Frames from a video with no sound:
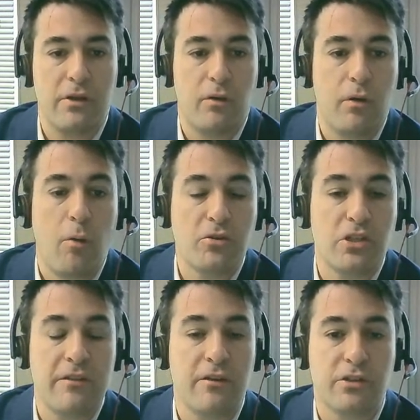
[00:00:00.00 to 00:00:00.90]
you know,
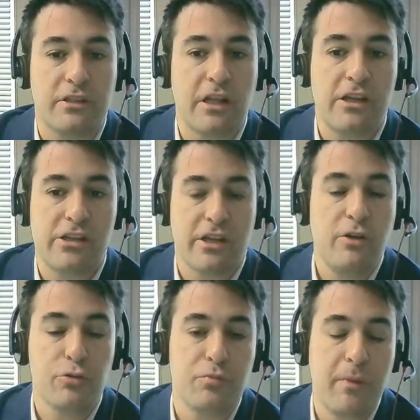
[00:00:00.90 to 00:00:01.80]
obviously there's a
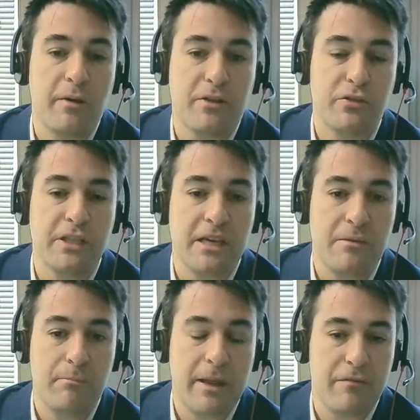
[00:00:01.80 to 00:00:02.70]
huge merit to the
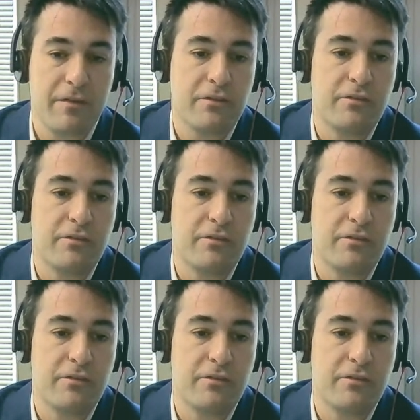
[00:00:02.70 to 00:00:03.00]
and benefit